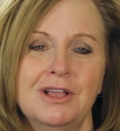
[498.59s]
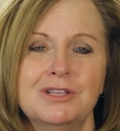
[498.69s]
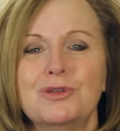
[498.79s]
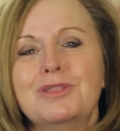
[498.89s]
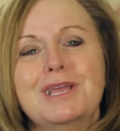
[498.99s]

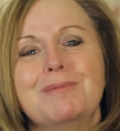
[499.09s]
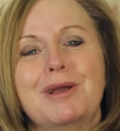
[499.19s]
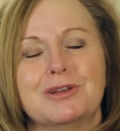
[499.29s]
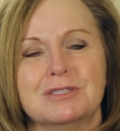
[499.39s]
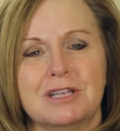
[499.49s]
So think
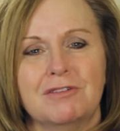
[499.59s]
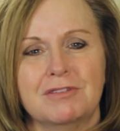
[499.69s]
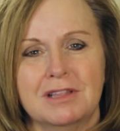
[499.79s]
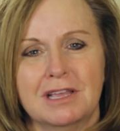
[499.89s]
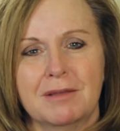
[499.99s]
about yourself
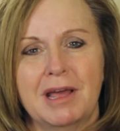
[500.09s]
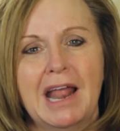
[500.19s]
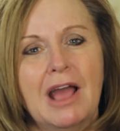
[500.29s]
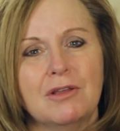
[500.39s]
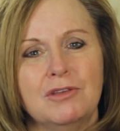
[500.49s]
and think about
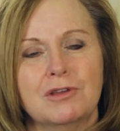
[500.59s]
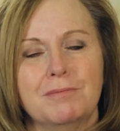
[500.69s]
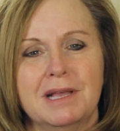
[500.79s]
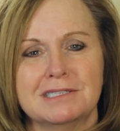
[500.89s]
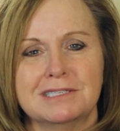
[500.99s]
how you
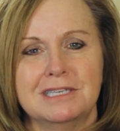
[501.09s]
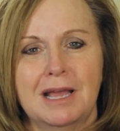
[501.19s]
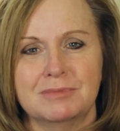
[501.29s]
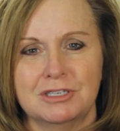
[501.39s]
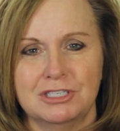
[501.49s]
can best
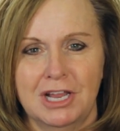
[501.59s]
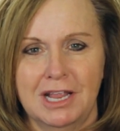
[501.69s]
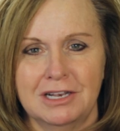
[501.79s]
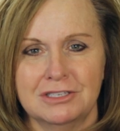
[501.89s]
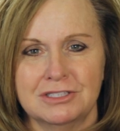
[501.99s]
adapt to
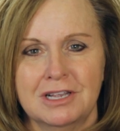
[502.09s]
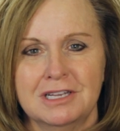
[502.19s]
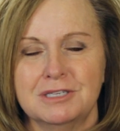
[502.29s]
change